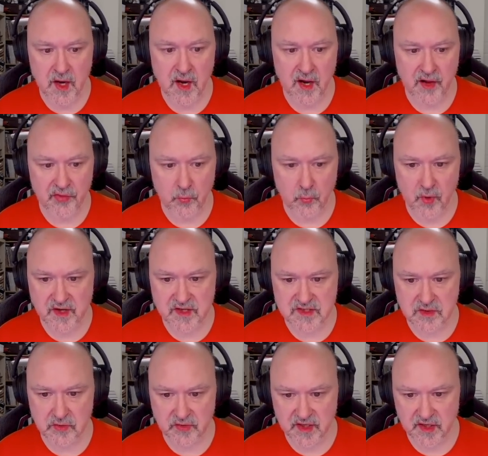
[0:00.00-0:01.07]
And the 1
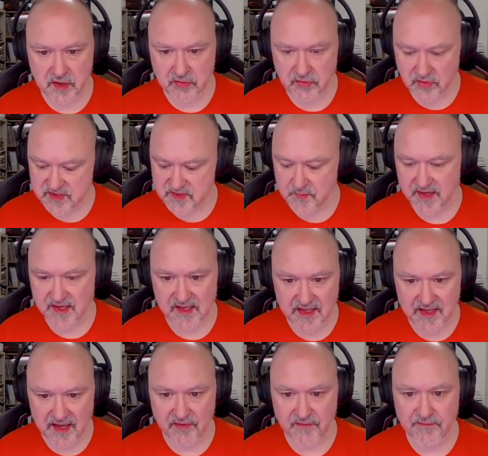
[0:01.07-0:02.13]
is looking across making making
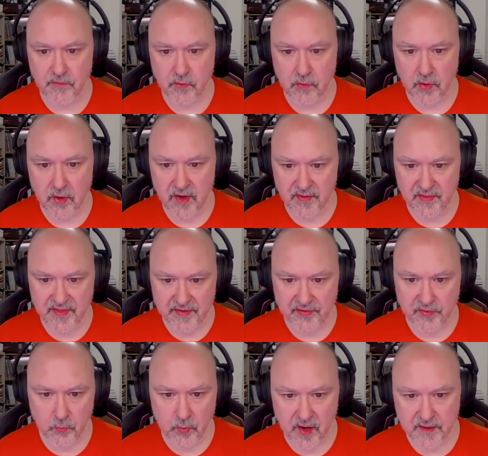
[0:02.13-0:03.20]
that the 4 and that
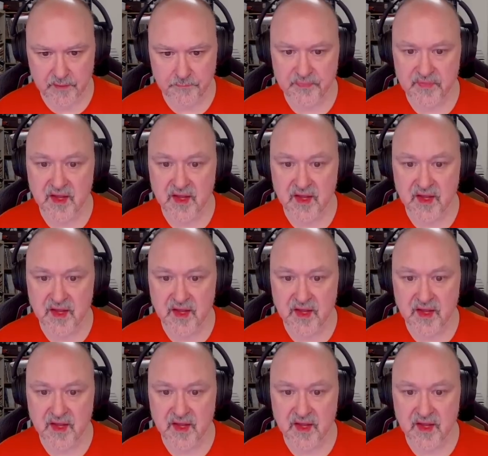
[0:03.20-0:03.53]
the 1.